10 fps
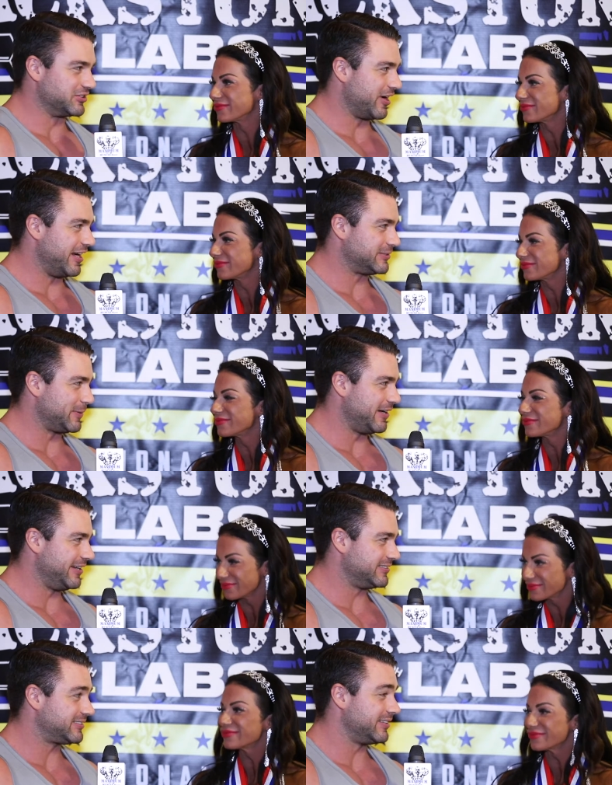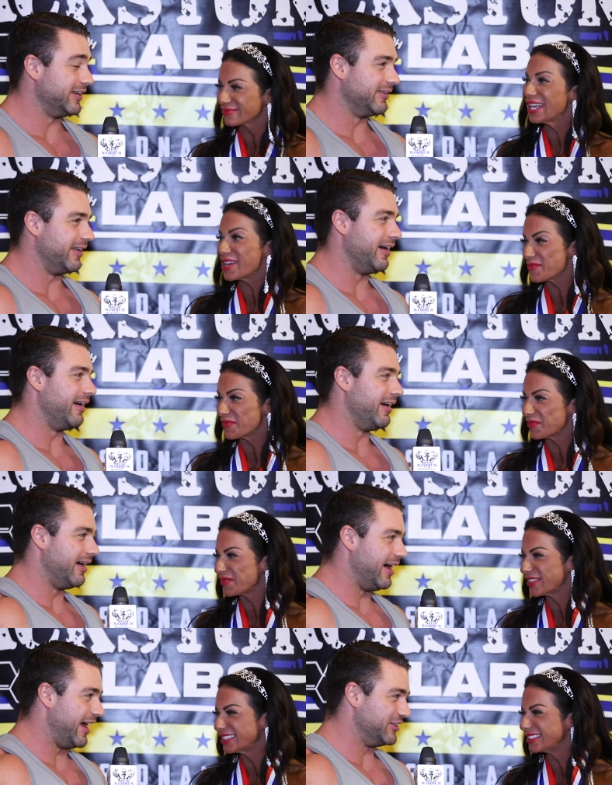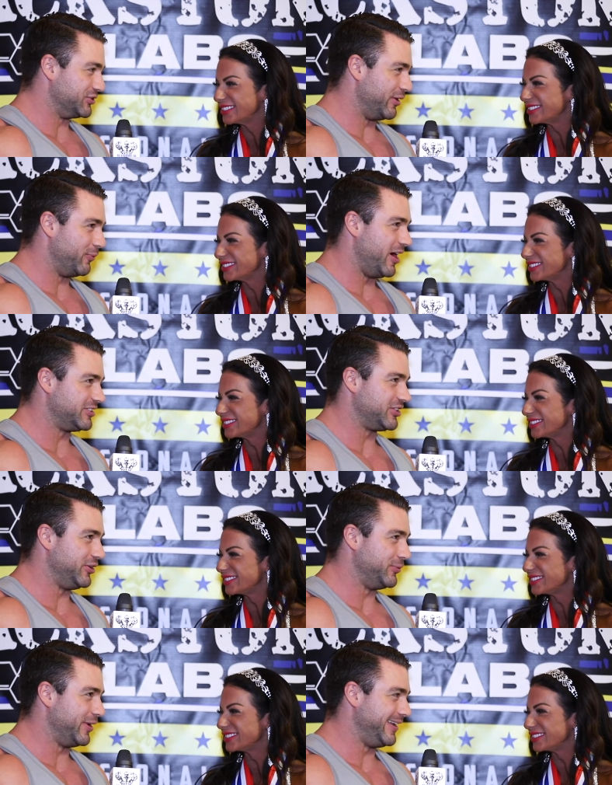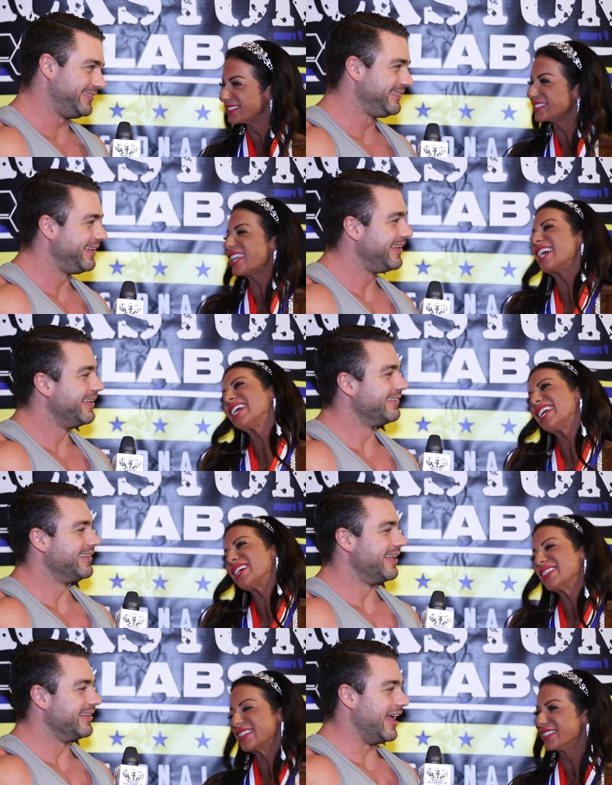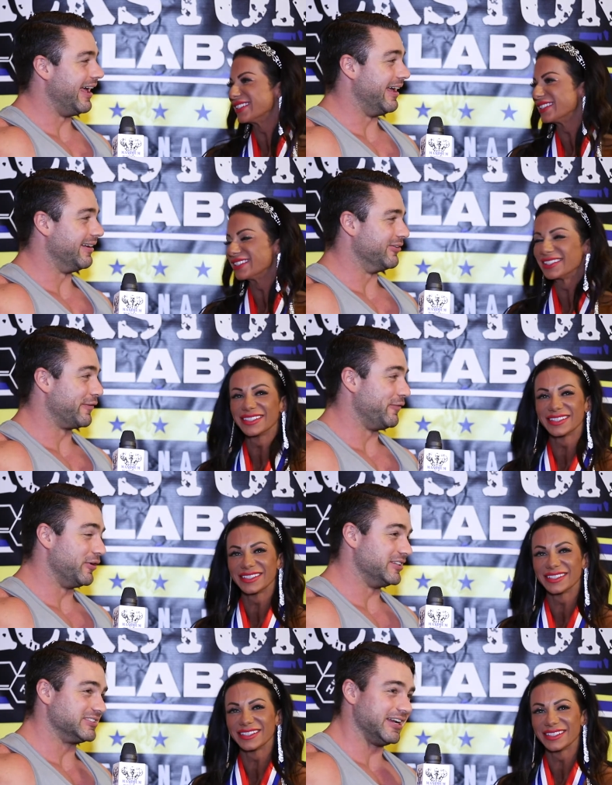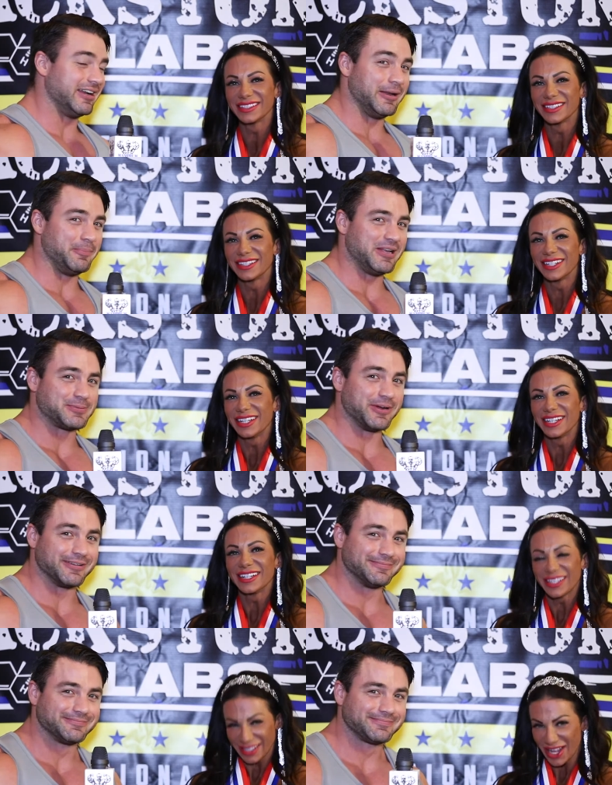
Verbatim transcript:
Speaker 1: it was a great experience. I enjoyed watching you win. Thank you. And look forward to seeing it in Pittsburgh.